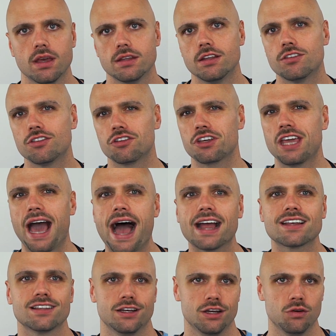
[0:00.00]
This is a
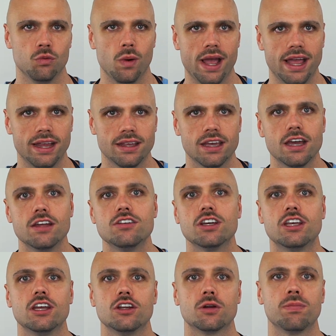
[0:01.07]
calculated way to
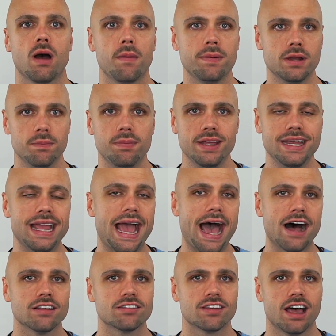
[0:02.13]
get your puppy to pee
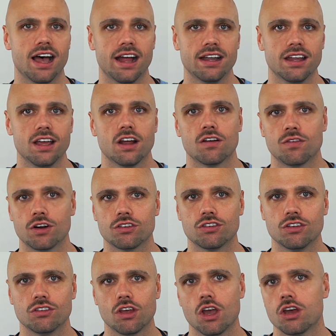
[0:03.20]
outside
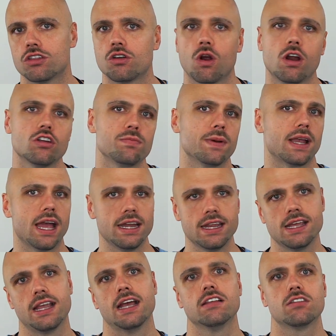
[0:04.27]
versus throwing spaghetti
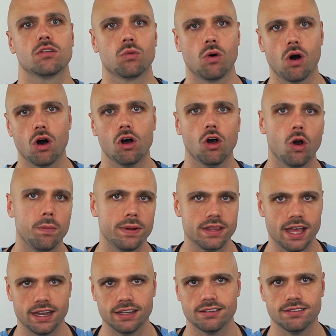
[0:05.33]
against the wall hoping
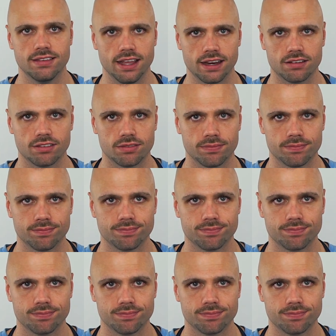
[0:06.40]
that it sticks.